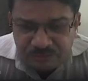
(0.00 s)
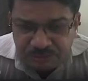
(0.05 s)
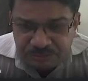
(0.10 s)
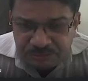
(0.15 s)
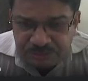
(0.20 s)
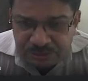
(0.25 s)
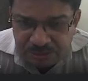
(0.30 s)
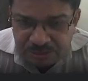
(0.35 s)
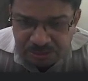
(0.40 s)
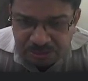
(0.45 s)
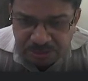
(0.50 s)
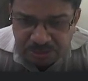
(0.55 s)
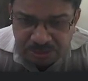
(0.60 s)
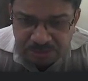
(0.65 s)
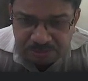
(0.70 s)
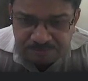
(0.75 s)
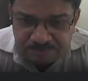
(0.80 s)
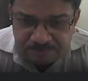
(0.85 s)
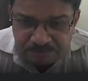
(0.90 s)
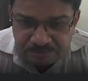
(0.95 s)
will
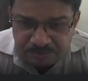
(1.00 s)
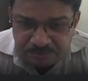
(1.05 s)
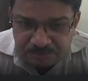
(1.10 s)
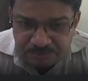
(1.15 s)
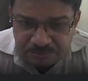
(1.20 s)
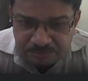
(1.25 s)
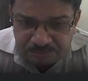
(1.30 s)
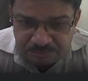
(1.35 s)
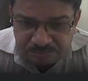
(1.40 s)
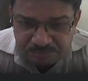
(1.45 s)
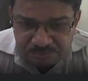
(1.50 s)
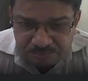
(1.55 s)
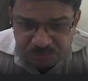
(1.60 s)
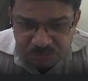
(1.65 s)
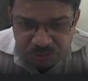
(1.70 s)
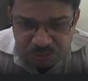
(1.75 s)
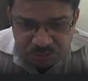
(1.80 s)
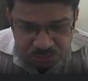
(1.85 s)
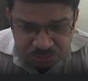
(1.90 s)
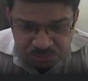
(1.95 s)

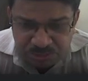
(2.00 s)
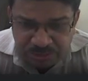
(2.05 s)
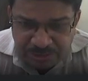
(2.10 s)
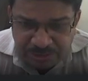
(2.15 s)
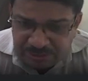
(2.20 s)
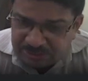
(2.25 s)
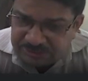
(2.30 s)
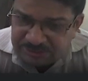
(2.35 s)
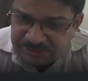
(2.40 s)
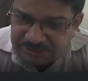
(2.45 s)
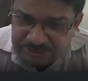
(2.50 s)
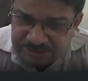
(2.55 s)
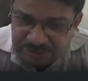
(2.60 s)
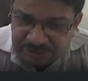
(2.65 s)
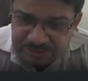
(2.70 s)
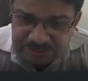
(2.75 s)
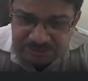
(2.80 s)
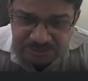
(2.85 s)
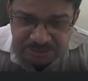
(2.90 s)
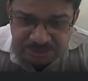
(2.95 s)
do that
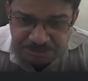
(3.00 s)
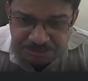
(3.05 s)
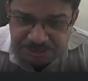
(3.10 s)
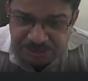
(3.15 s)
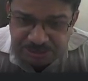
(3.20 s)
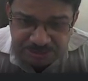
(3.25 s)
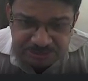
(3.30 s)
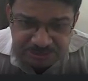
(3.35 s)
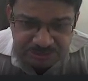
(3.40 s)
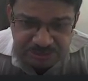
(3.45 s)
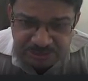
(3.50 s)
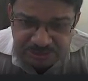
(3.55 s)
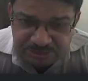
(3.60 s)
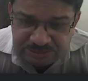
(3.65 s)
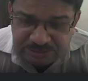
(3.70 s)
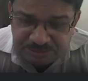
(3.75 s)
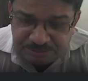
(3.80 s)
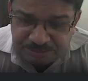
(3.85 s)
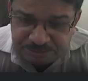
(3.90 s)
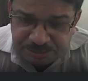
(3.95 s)
exercise. I mean, as an
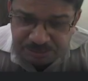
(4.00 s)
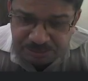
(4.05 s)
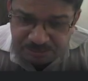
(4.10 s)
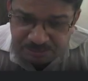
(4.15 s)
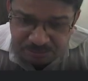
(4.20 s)
example,